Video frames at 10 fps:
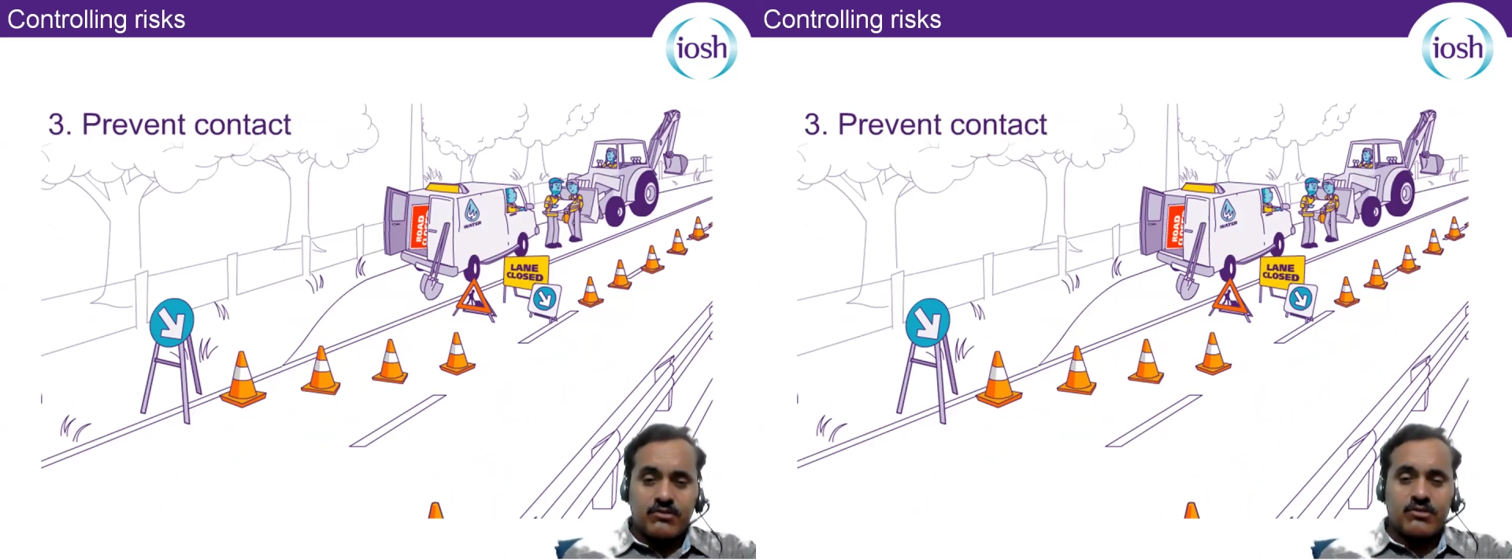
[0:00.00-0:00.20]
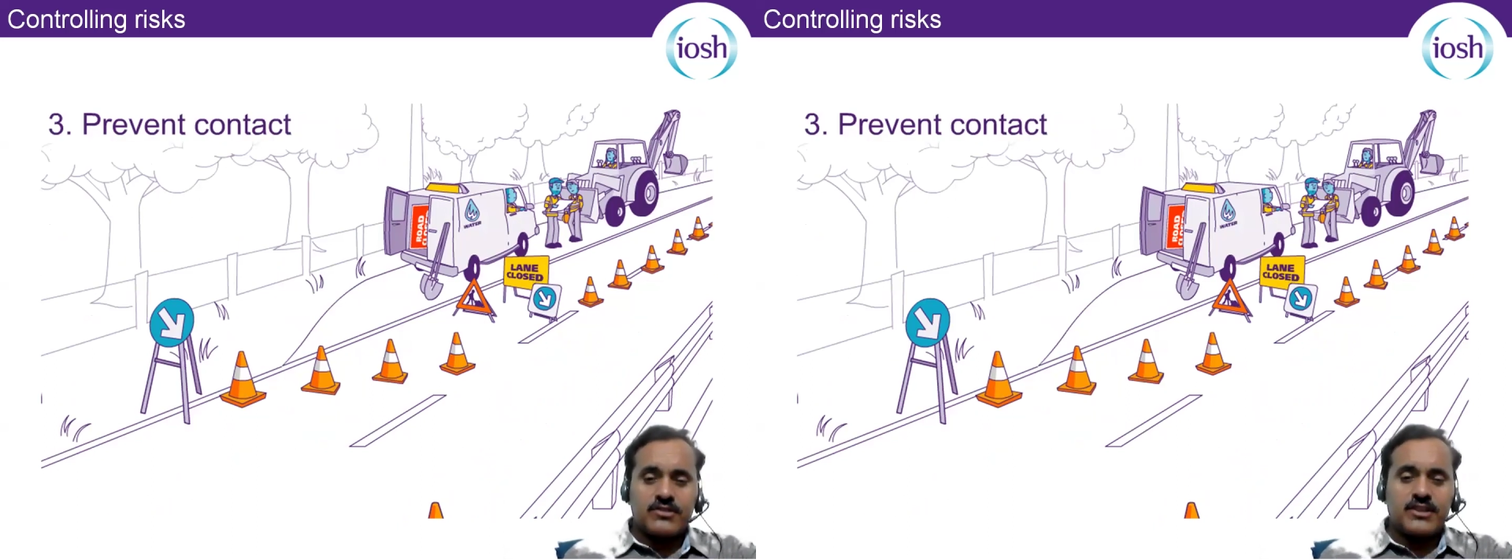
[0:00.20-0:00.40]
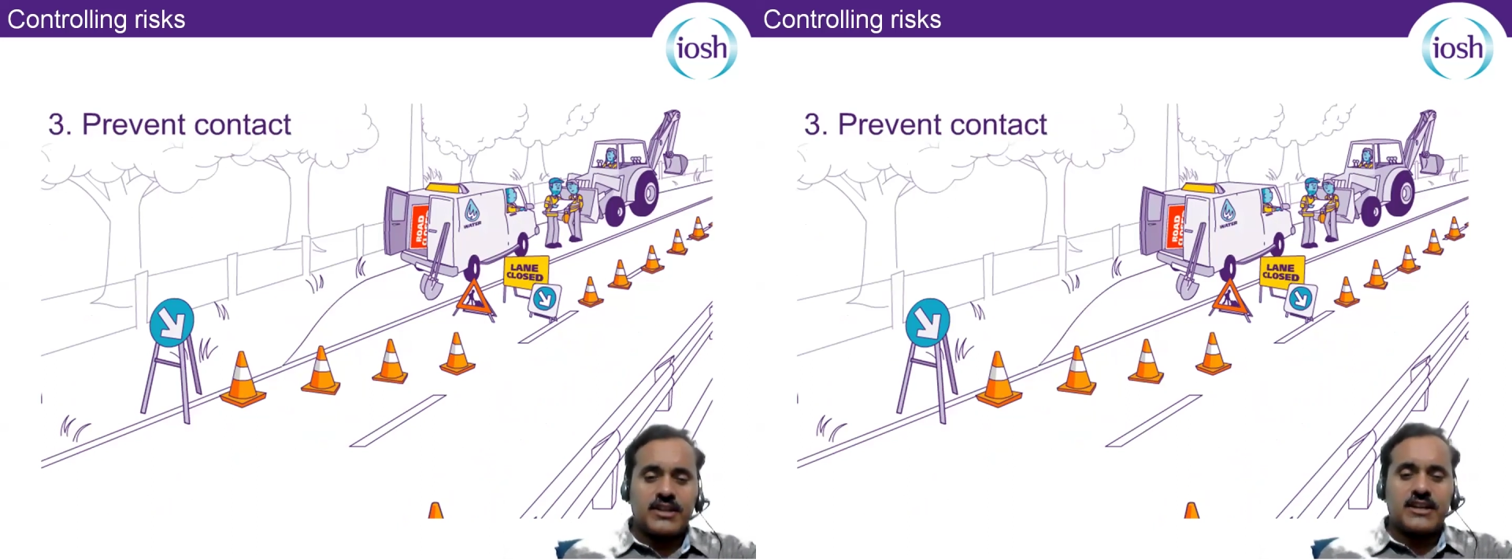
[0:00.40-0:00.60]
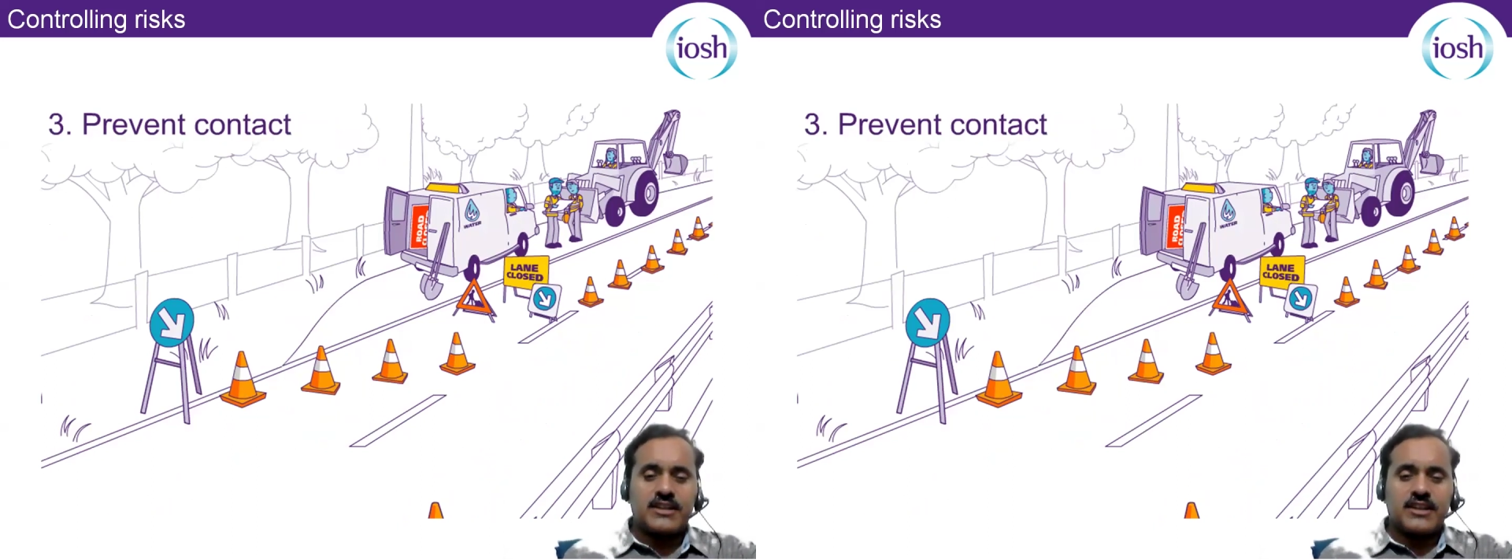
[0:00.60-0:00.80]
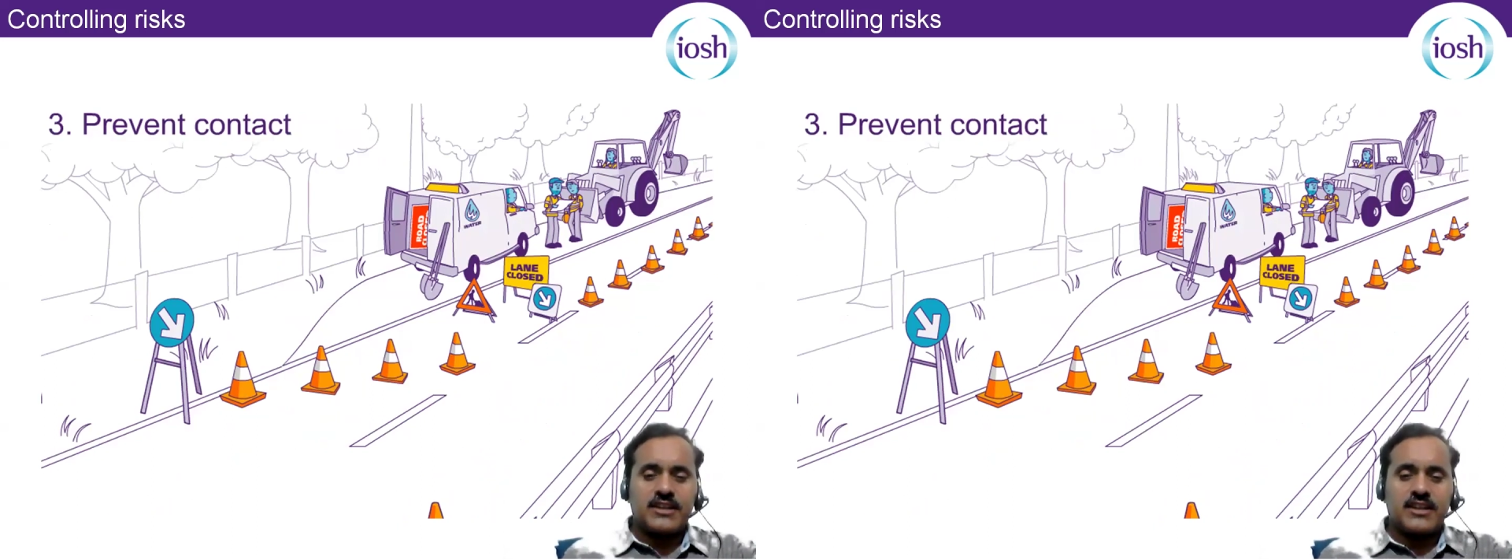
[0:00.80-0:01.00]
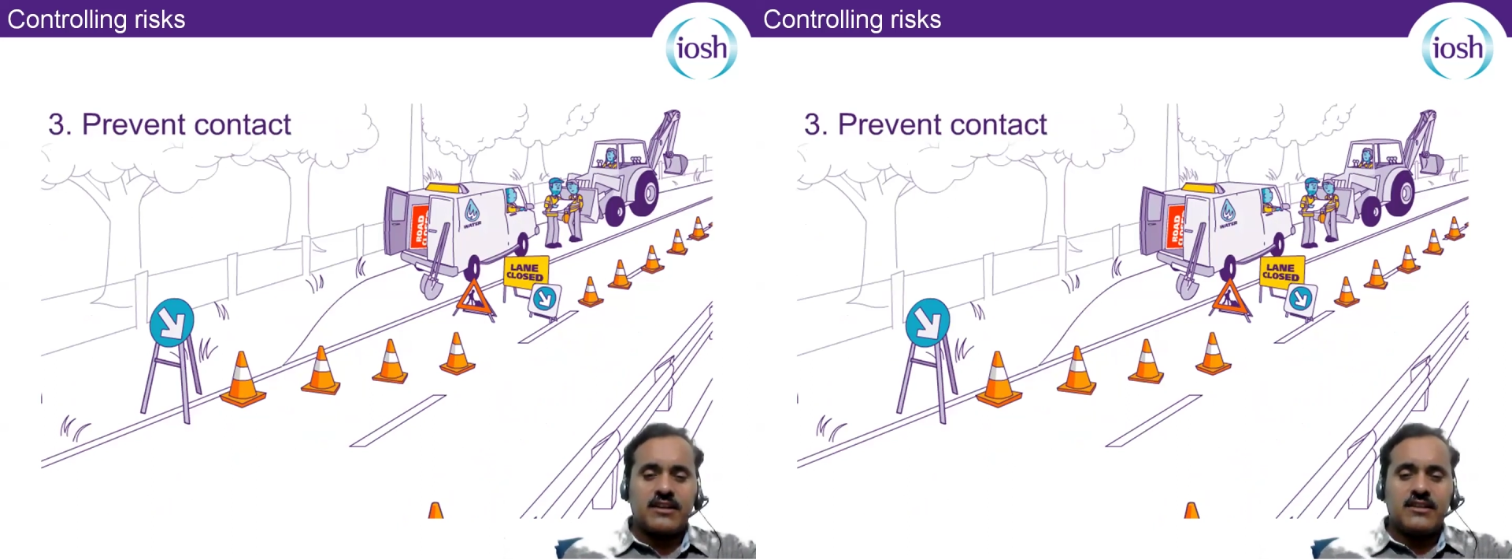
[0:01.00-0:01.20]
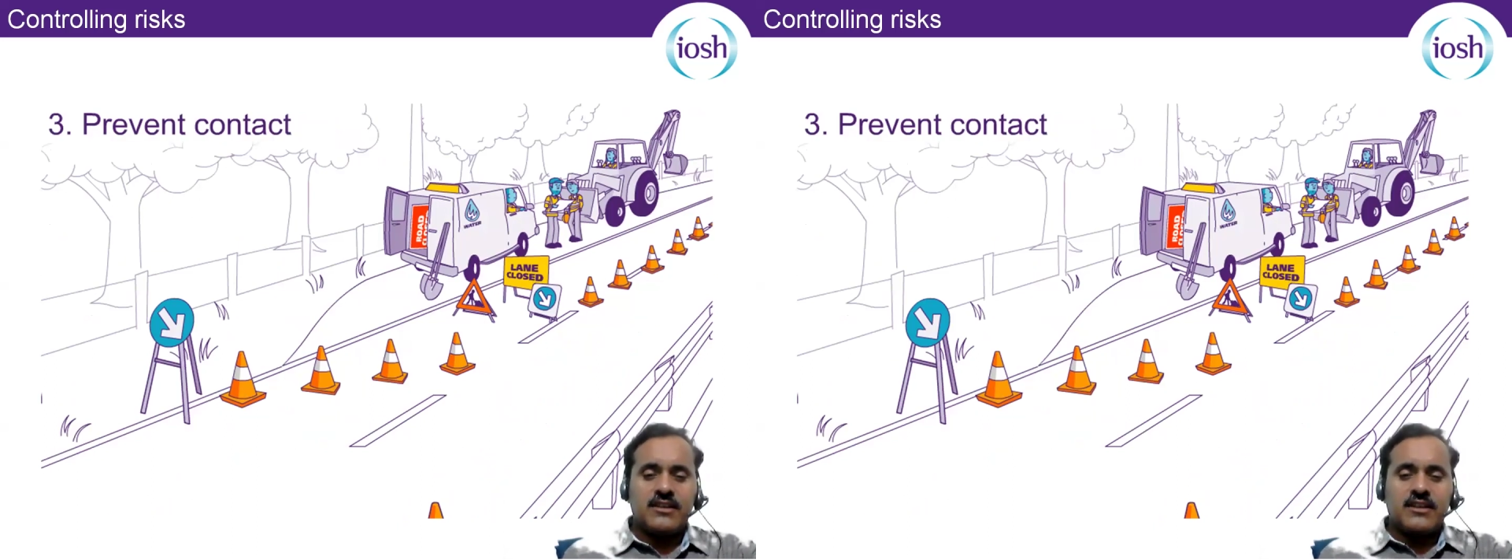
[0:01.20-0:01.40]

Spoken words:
cones in that area.